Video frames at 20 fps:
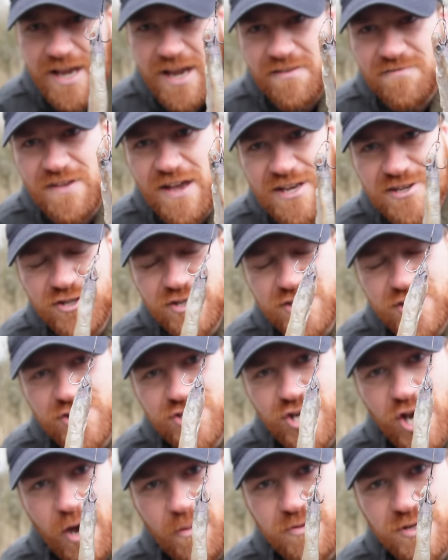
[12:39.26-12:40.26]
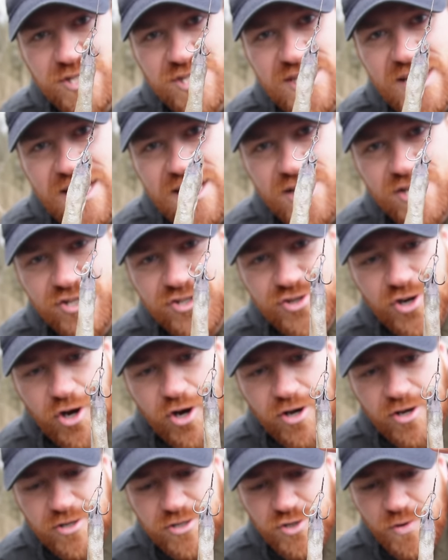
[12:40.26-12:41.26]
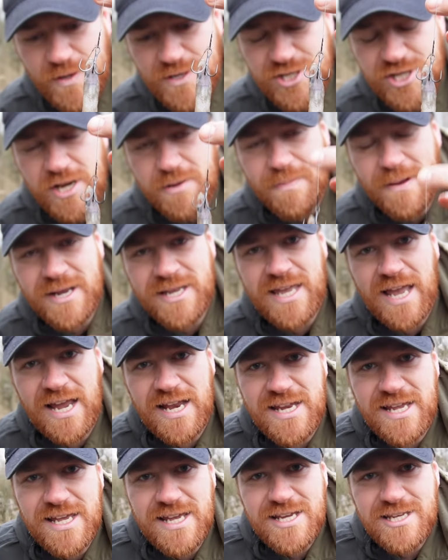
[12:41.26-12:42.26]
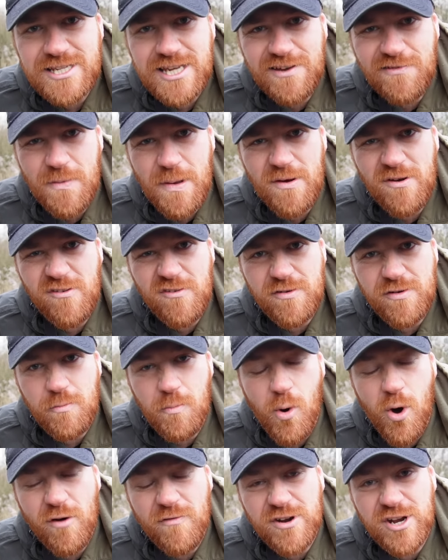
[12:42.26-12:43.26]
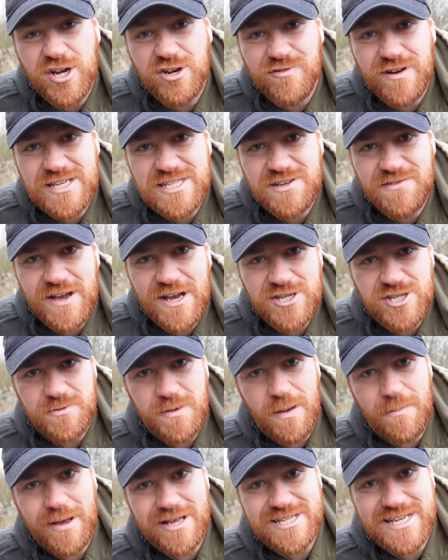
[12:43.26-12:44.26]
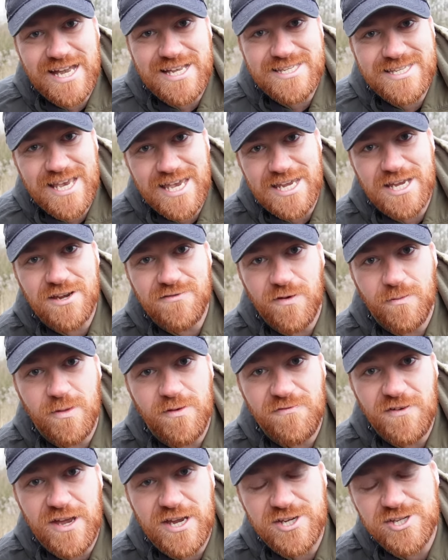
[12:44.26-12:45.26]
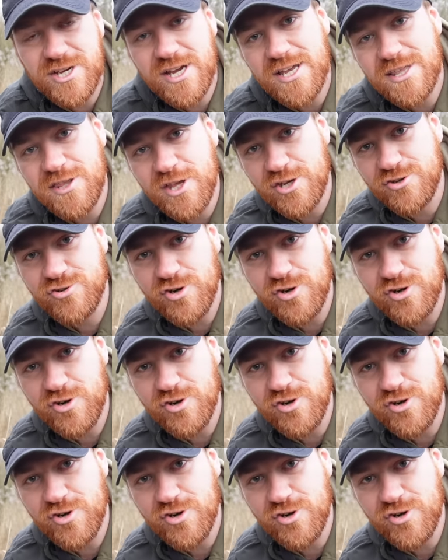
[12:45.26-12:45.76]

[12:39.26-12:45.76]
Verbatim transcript: if that does the job, just sink and draw, twitching it back in, see if a bit more, of an aggressive action might be able to get a take from the fish that